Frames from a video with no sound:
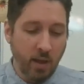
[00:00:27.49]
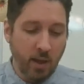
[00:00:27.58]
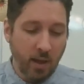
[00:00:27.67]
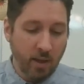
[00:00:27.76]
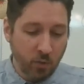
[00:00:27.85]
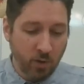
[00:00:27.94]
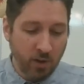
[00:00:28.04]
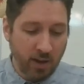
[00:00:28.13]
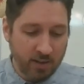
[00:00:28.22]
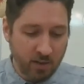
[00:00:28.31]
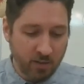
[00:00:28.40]
if you can
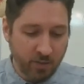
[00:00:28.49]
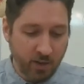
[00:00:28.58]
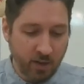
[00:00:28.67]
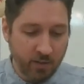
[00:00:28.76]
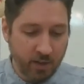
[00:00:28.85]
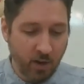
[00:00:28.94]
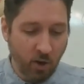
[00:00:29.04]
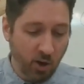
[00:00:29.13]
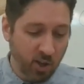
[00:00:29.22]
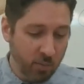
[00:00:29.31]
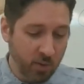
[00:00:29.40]
identify that an
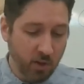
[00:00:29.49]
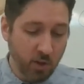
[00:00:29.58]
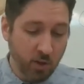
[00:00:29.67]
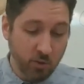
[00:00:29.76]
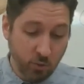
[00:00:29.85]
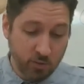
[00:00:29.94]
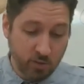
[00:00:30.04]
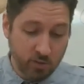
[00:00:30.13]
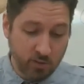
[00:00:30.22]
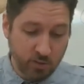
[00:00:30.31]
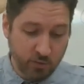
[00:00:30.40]
argument
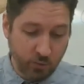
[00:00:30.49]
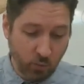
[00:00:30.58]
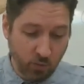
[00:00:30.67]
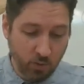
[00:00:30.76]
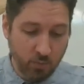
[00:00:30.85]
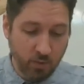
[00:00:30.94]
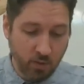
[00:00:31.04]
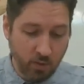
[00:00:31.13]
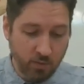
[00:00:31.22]
uses this form,